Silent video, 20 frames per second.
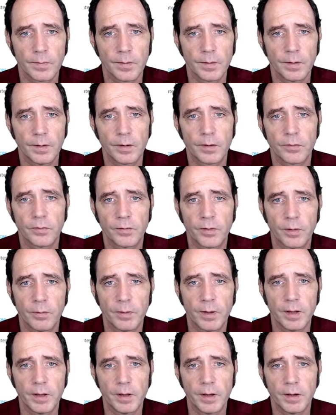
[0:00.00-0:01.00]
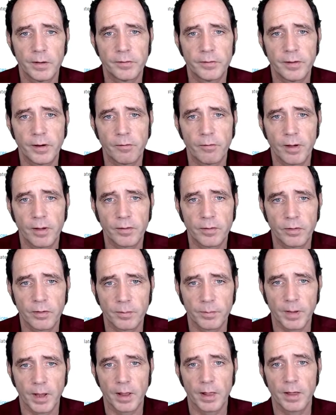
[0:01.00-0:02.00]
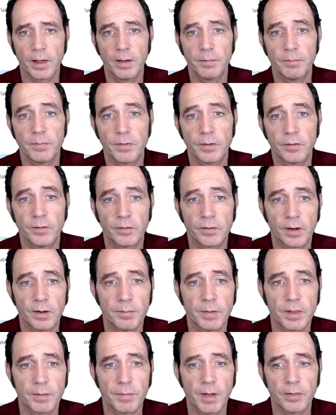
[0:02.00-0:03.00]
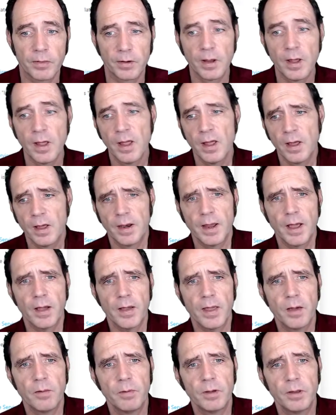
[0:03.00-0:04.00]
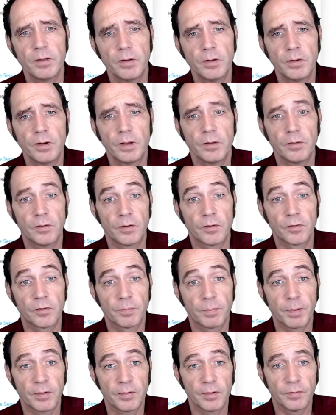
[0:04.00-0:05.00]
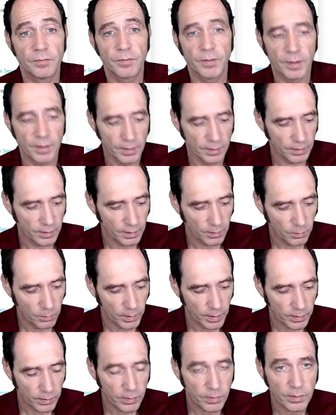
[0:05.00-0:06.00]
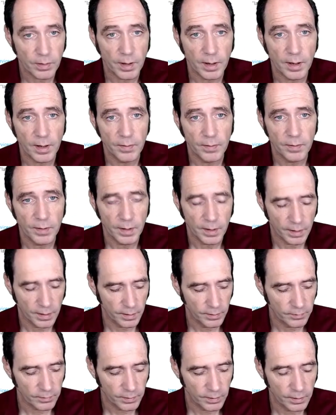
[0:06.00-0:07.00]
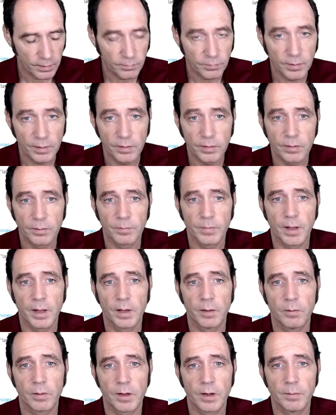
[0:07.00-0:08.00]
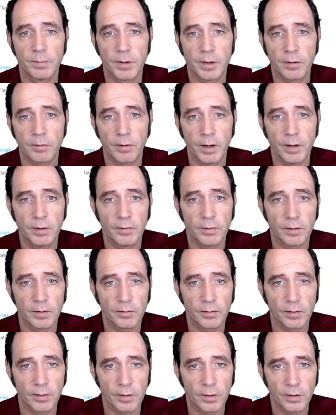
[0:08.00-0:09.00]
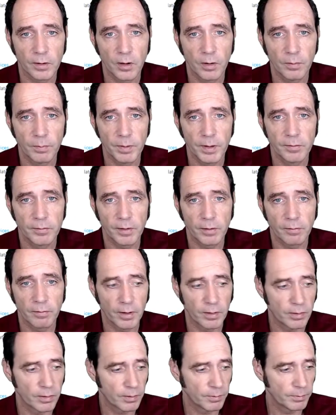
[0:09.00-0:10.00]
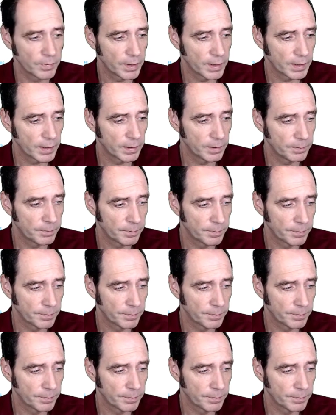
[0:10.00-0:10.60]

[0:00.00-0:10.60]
you can see we generate a thumbnail here. This is going to be the method. Now here we do need to specify the width and the height of the thumbnail that we're going to be creating. So I'm going to copy generate thumbnail.